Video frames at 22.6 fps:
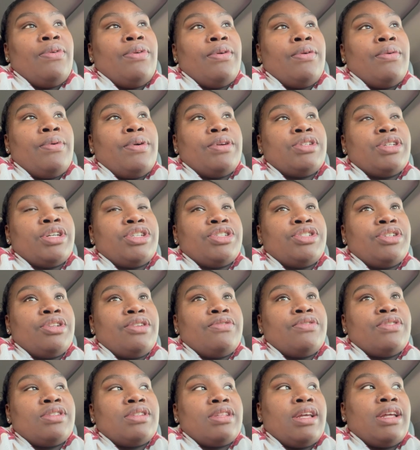which I should
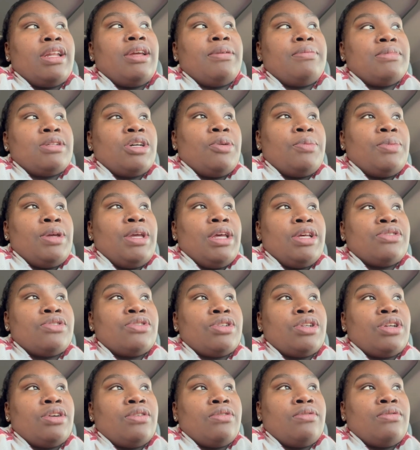have just let him tell me yes or
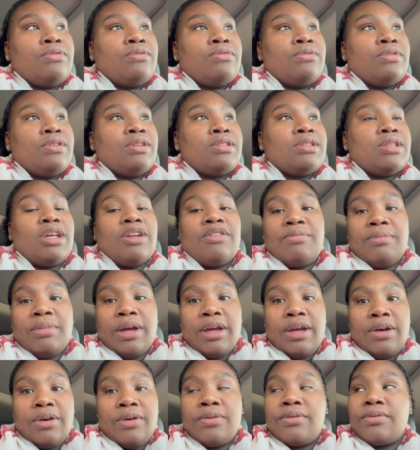no instead of
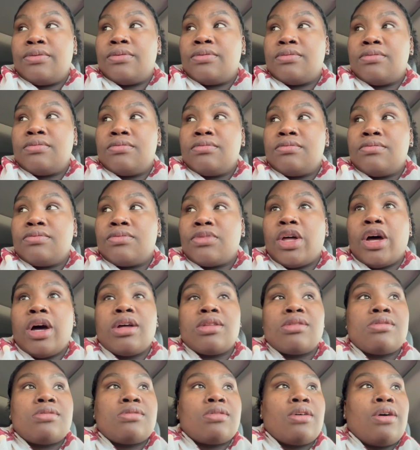my own
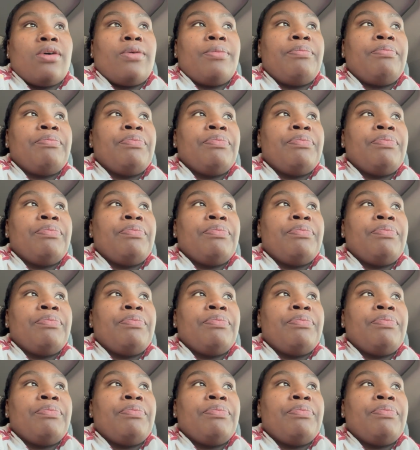thoughts. So